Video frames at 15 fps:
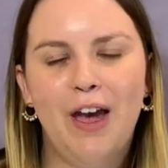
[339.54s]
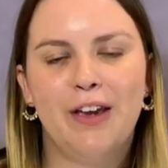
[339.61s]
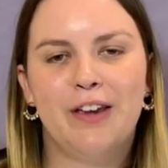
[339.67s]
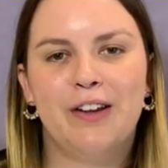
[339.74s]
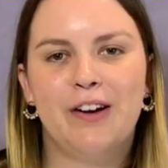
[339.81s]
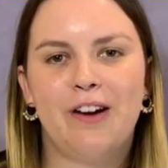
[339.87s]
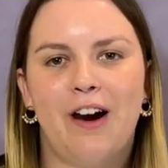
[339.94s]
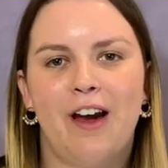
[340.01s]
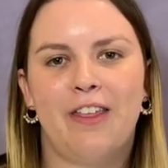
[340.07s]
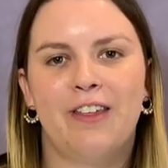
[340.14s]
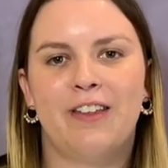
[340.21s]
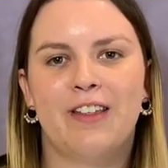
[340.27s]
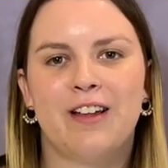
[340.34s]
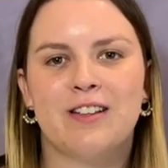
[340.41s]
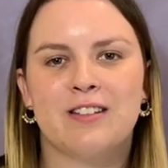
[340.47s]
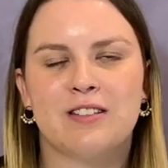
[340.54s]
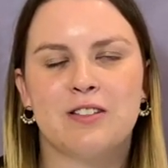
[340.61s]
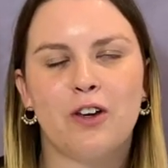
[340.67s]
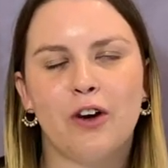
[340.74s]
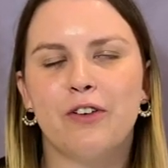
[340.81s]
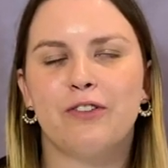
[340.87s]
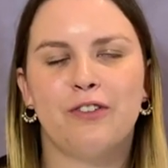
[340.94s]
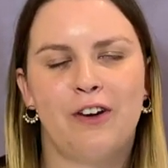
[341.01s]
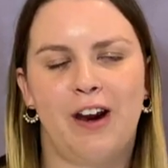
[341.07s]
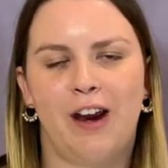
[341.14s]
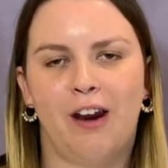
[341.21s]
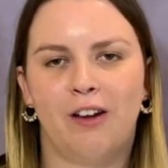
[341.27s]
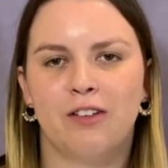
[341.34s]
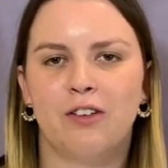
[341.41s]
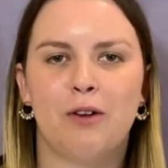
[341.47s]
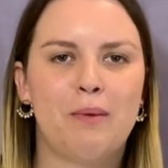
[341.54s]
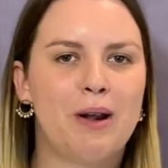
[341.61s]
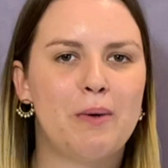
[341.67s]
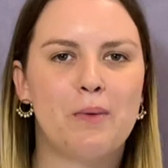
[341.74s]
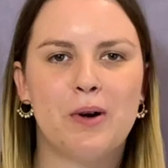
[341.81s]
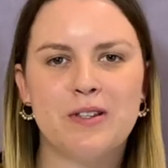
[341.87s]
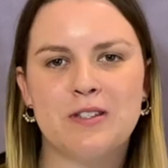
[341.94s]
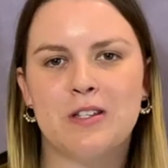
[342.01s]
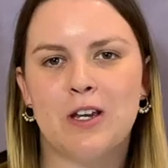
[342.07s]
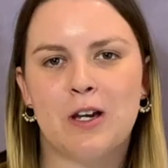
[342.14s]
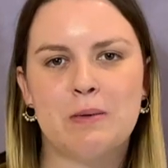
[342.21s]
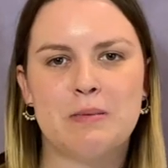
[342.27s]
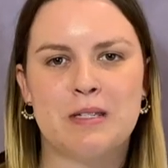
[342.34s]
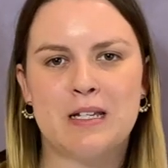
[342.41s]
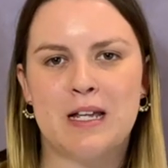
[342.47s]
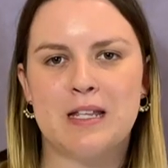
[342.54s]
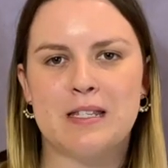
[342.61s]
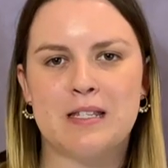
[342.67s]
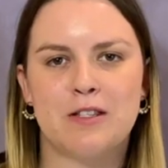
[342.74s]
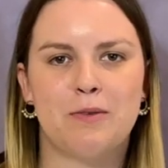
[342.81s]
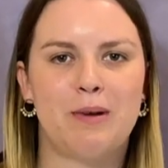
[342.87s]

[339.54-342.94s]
You know, I think that's so freeing. No matter what circumstance,